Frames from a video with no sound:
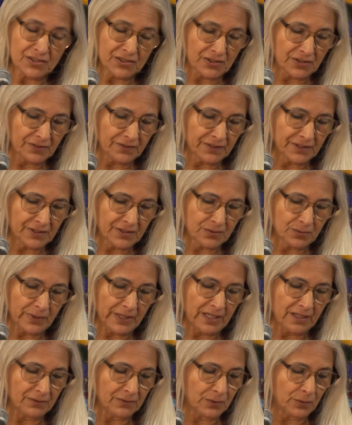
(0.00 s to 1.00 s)
surface
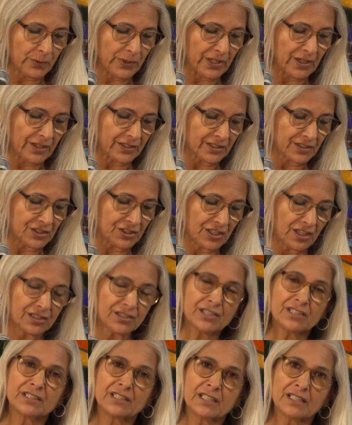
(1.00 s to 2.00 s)
whenever we are at a
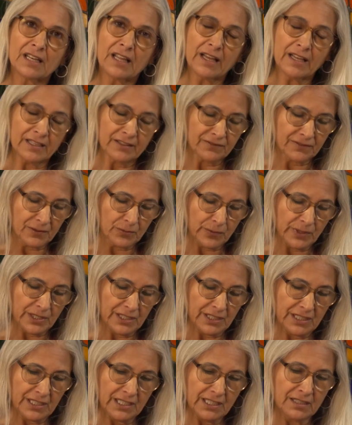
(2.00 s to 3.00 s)
junction in life and we
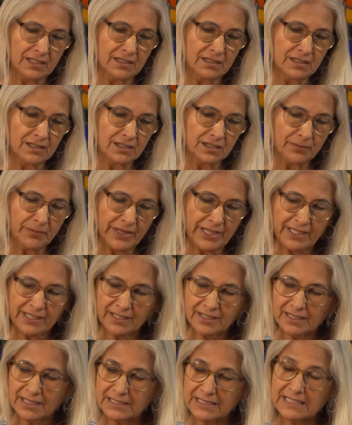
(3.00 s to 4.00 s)
need to
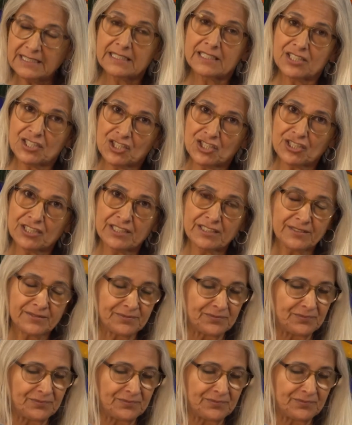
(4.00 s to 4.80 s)
make a decision.